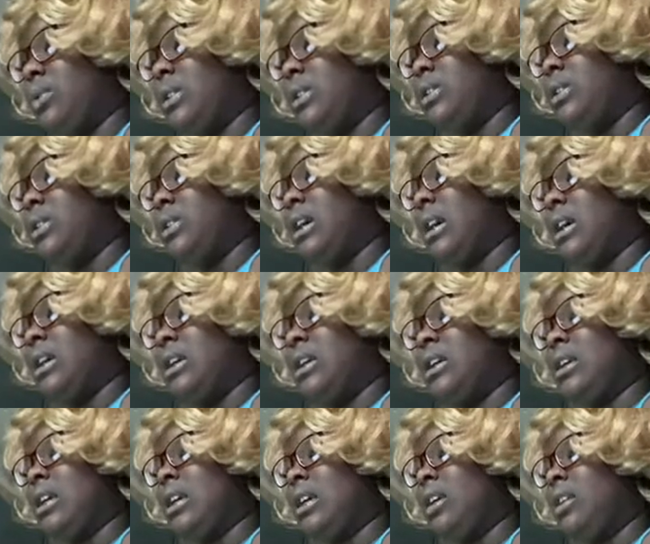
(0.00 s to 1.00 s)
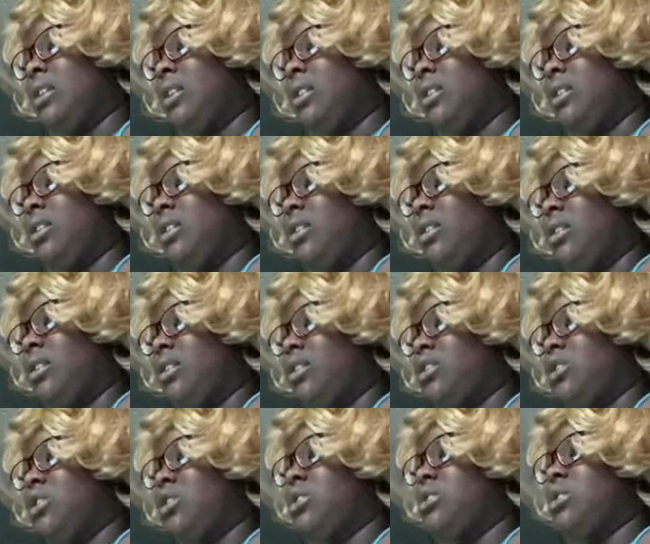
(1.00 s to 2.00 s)
Siagia.
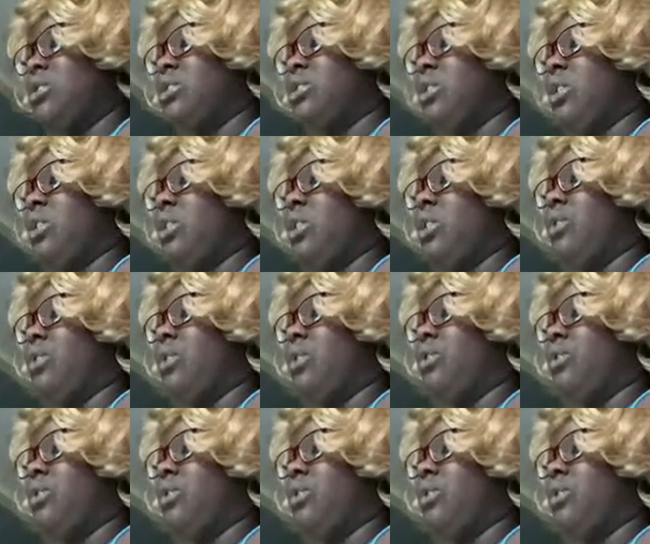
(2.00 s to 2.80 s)
She used the Cherokee word for